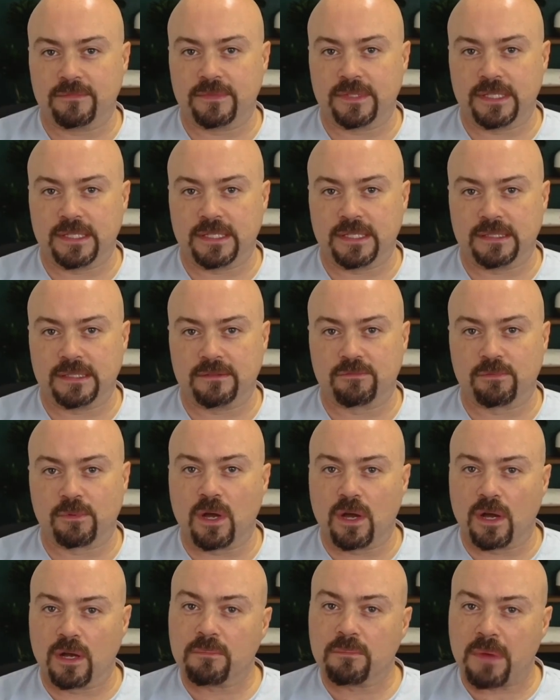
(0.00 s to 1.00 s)
the
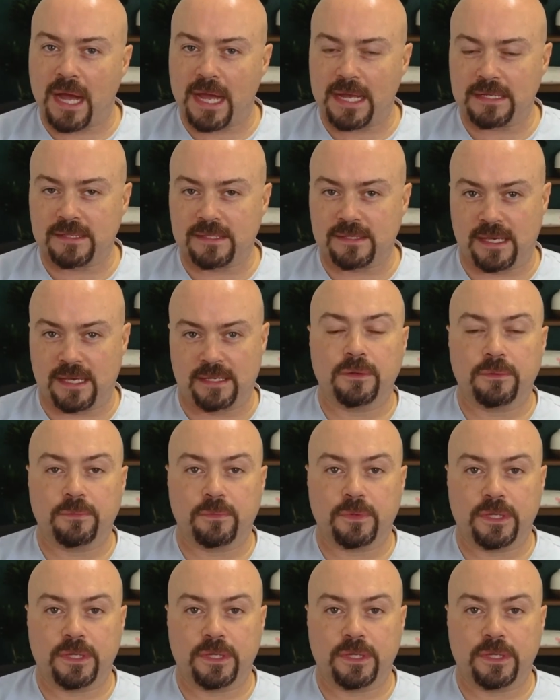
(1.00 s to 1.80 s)
wrong mindset,